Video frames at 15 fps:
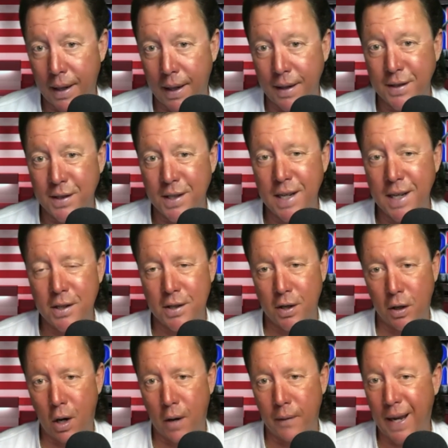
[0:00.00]
seats
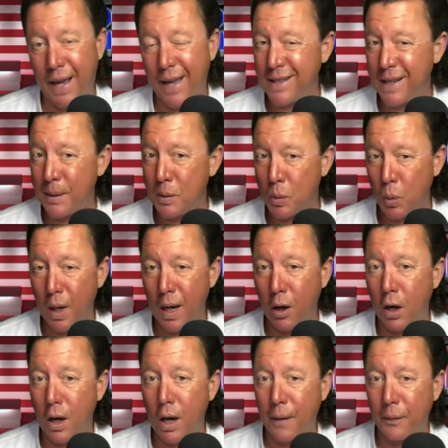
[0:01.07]
turnover. Now it seems
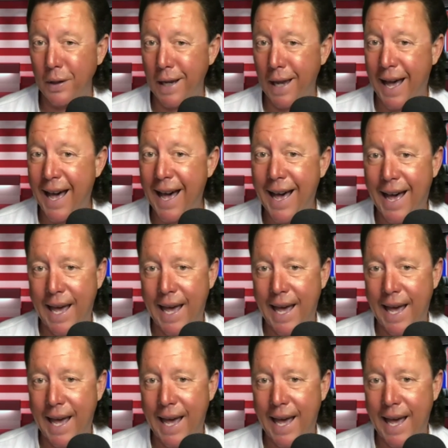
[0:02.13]
awfully high.